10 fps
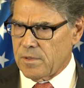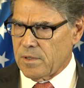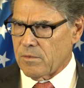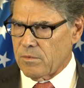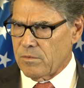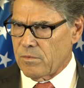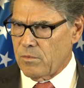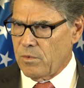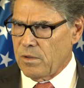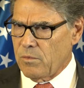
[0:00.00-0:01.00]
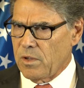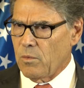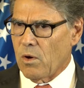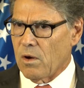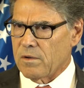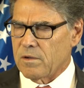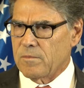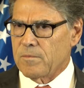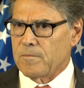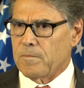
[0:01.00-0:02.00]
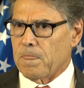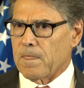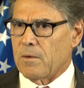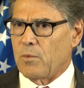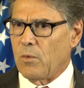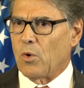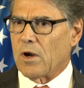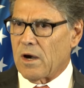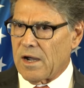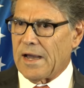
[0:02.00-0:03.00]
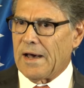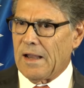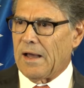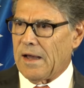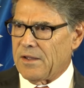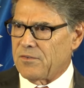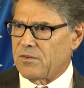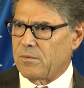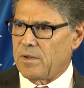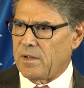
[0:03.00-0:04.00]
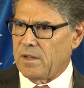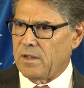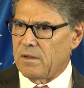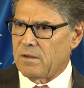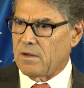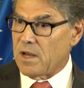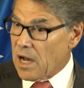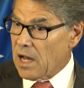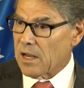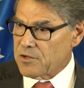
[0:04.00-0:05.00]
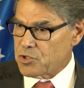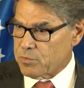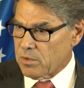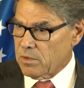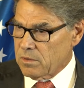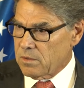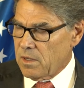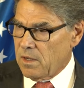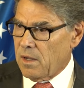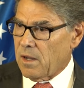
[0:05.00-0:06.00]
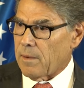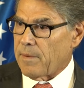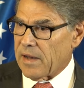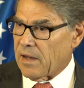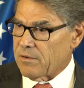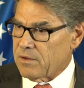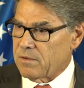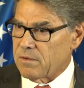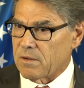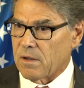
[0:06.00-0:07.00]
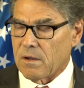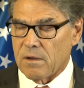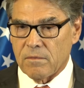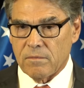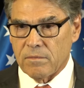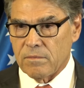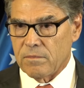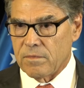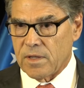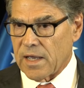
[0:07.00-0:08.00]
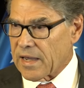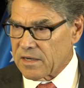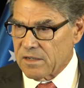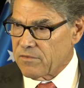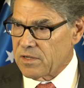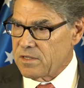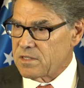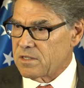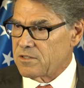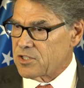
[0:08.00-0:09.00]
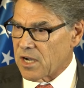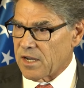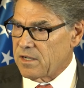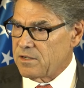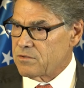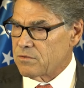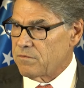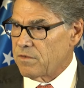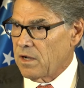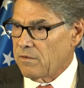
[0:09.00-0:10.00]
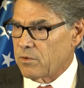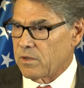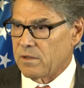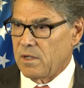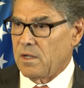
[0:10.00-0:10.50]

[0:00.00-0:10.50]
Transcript: you know, we, we, want, we want our allies to be knowledgeable about um, the activities that the Chinese are involved with.